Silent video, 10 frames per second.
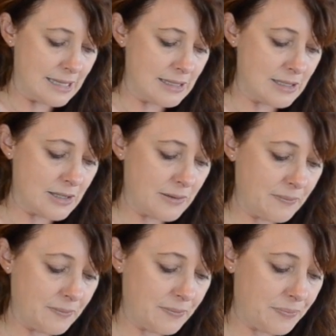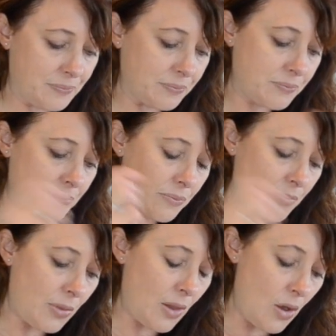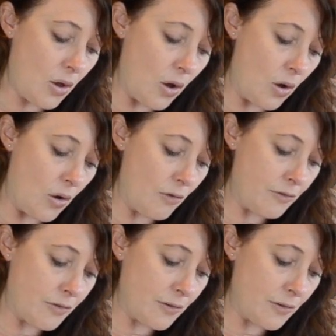end of